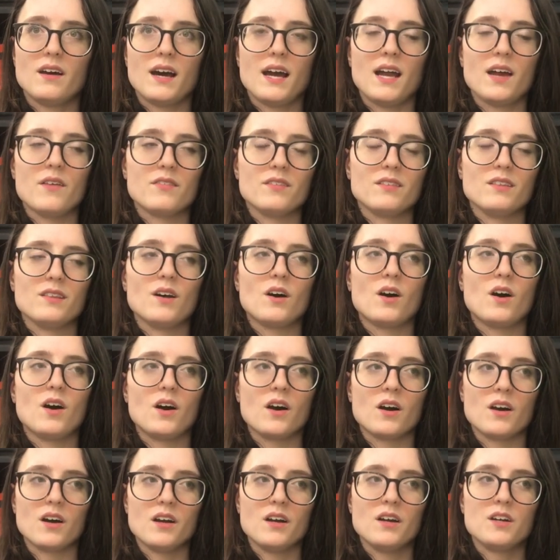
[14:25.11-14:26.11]
I have a
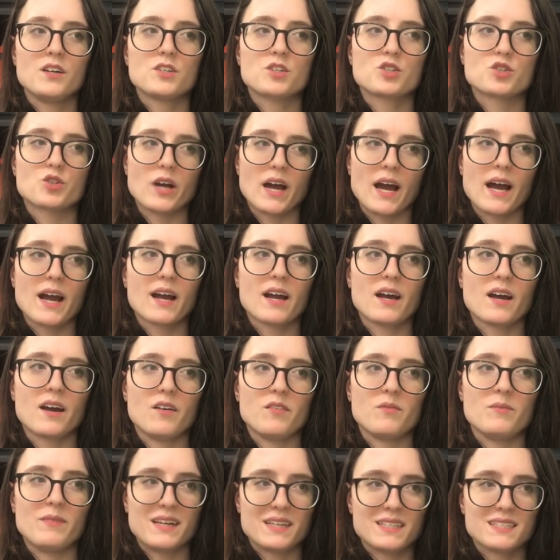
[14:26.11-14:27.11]
long track
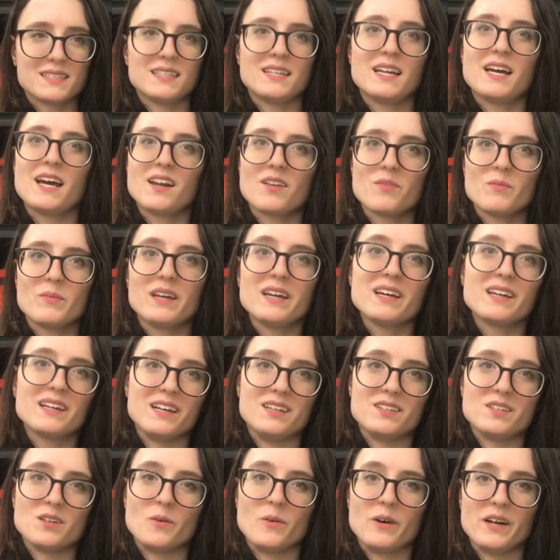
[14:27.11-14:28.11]
of medicine ahead of me, and
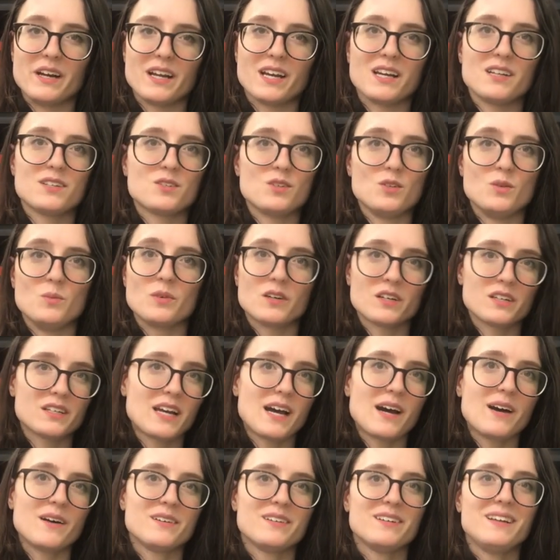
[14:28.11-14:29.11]
I don't want to get too burned
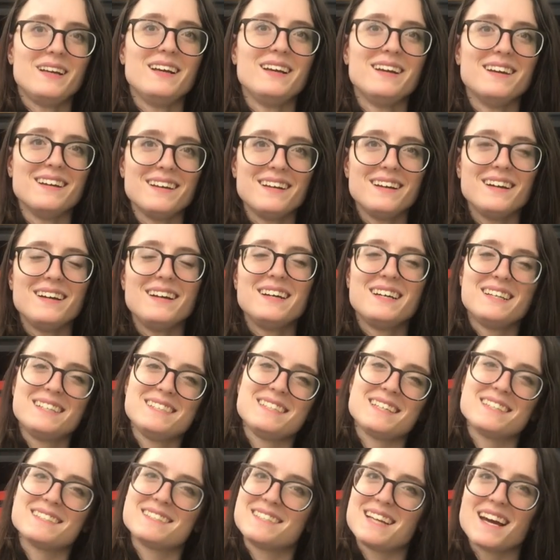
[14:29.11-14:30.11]
out
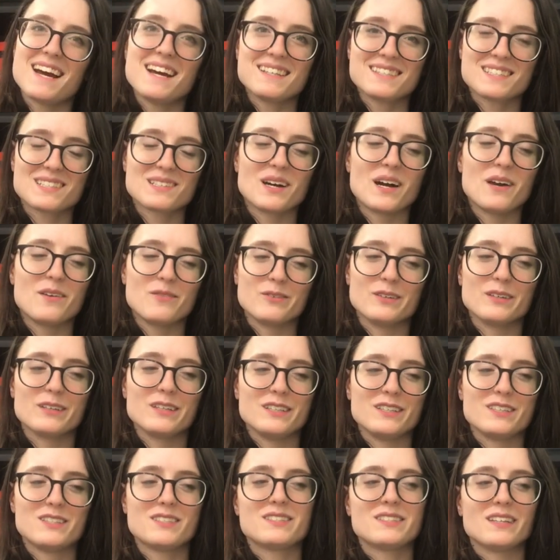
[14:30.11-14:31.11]
just yet. So I've
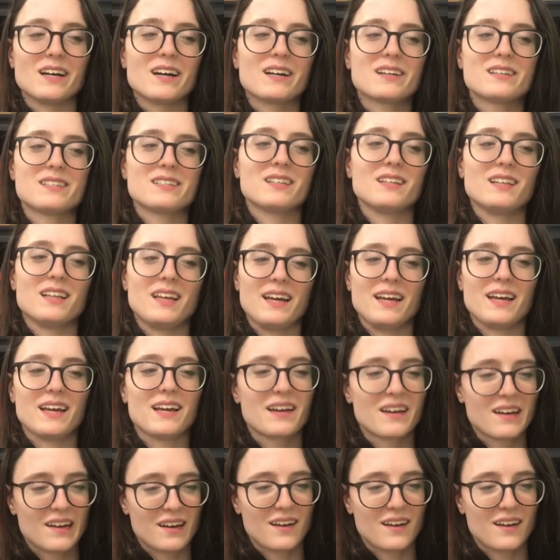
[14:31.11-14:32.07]
really stuck to like